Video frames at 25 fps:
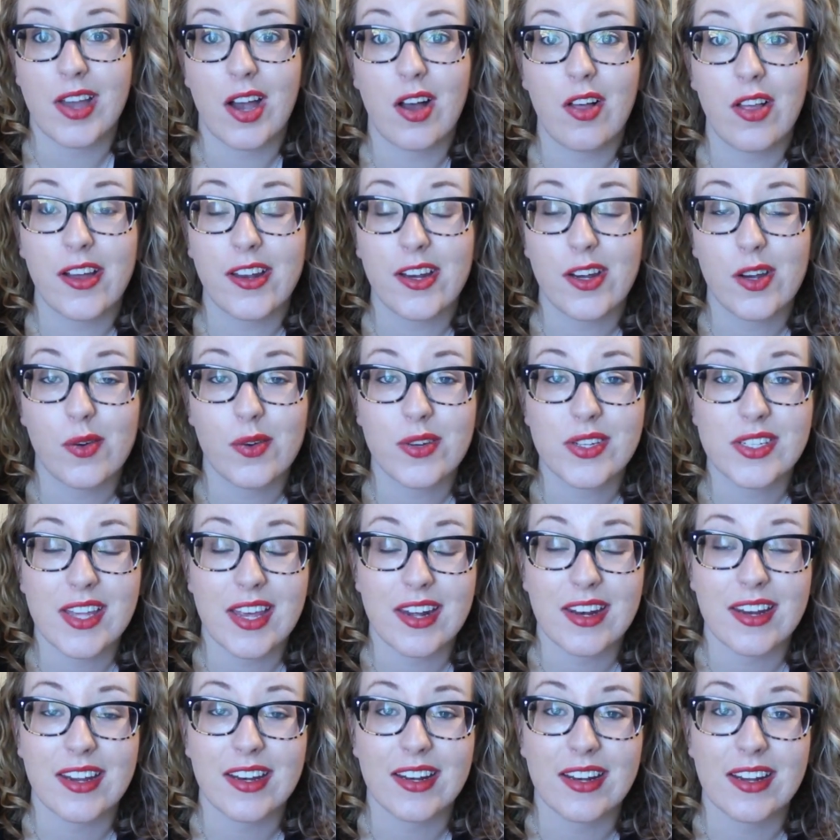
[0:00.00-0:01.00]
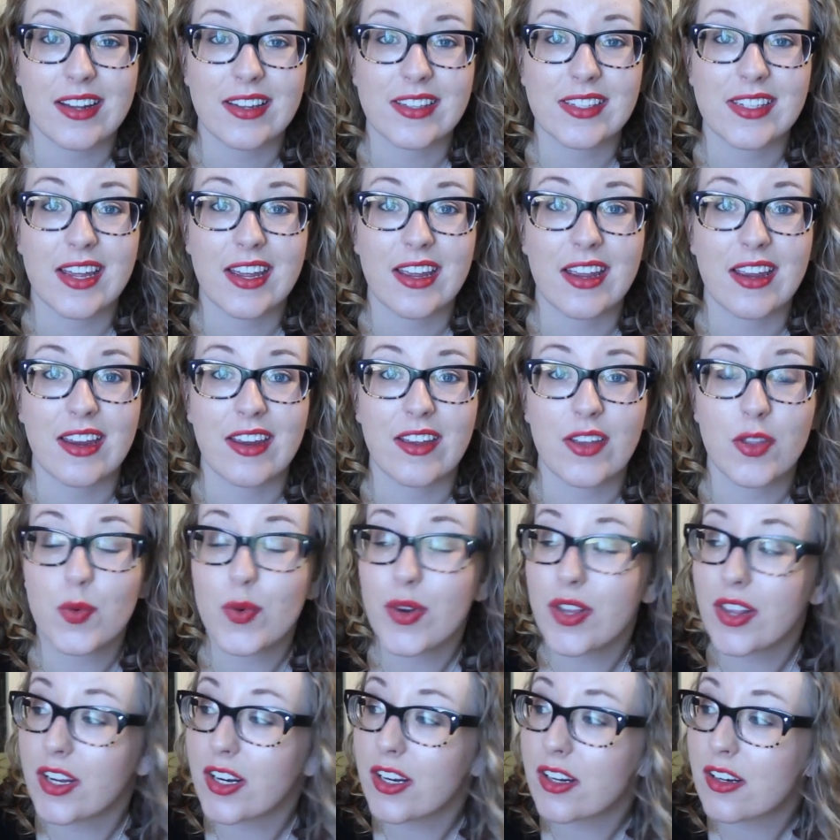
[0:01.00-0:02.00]
All I know is that it is a
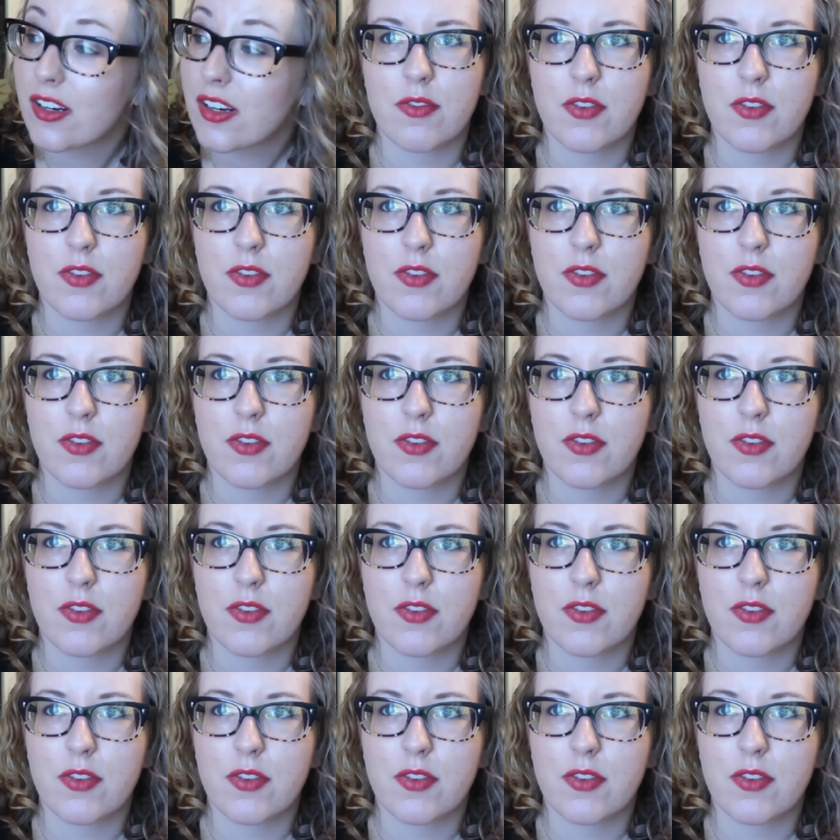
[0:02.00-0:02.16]
thriller.